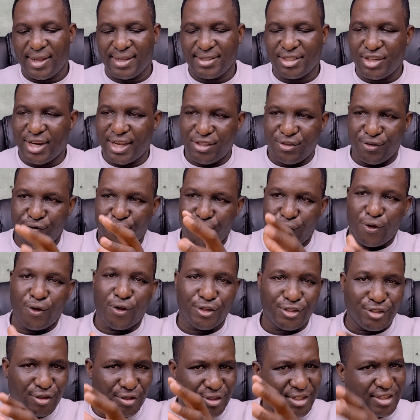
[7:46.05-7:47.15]
I try to
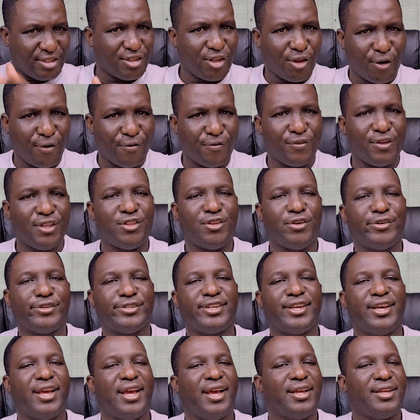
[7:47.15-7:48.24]
focus on this sort of videos